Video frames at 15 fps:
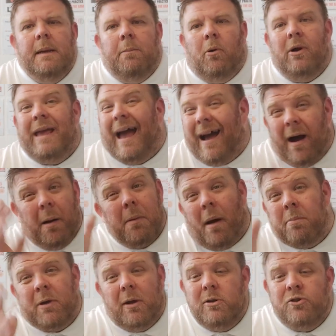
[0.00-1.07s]
But yeah,
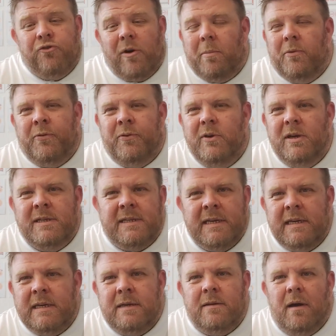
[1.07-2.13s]
I'm going treble
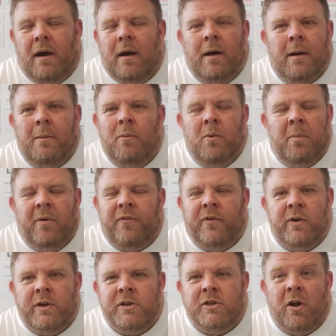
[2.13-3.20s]
13 with my
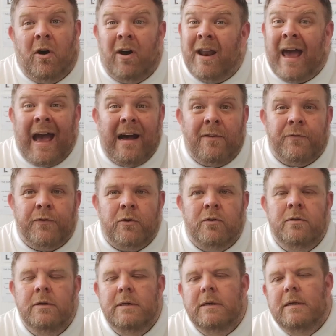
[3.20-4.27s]
first start, and I have
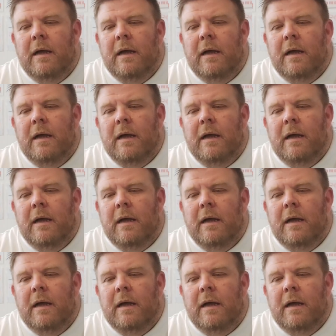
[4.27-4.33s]
done.